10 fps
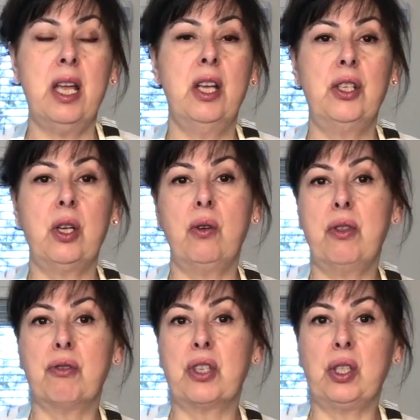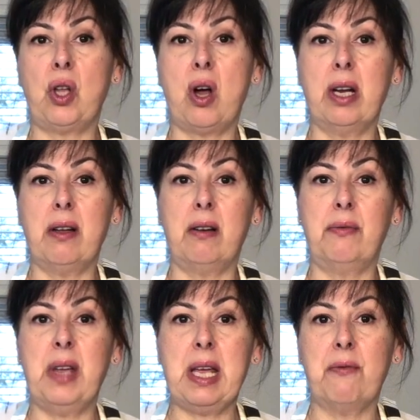So there's a lot of
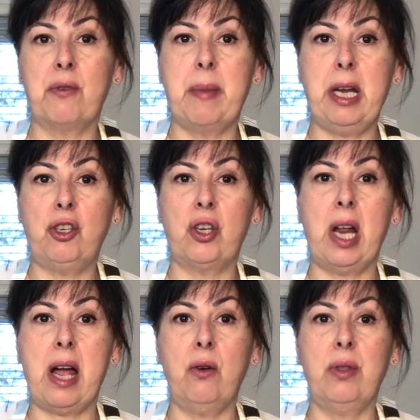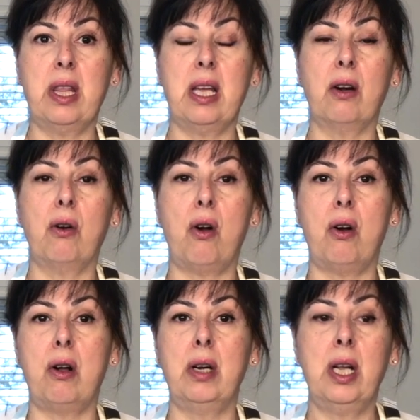information out there
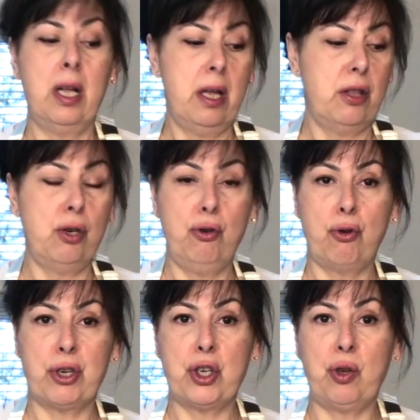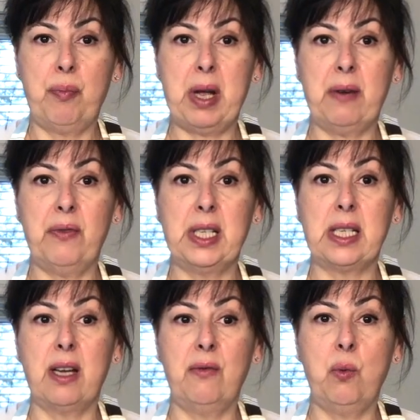on the nutritional
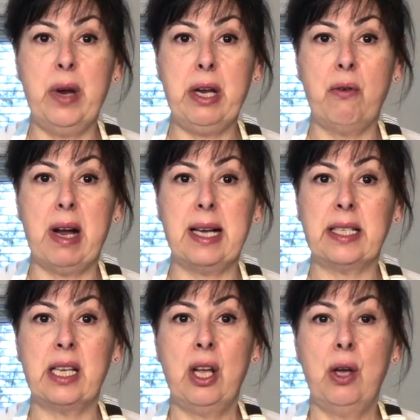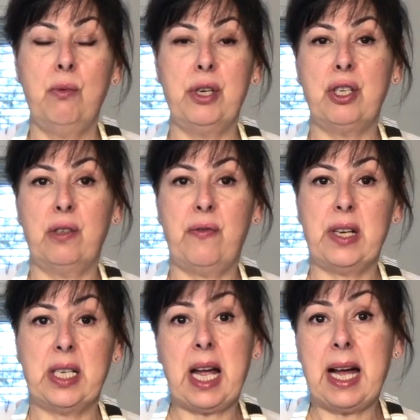benefits of wheatgrass, which is
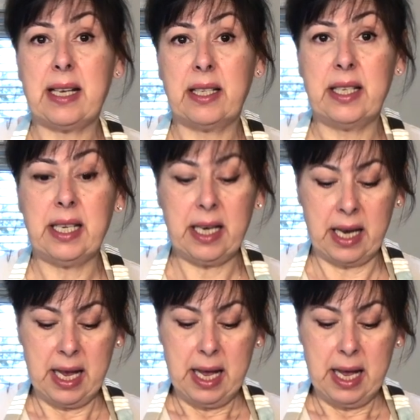fantastic.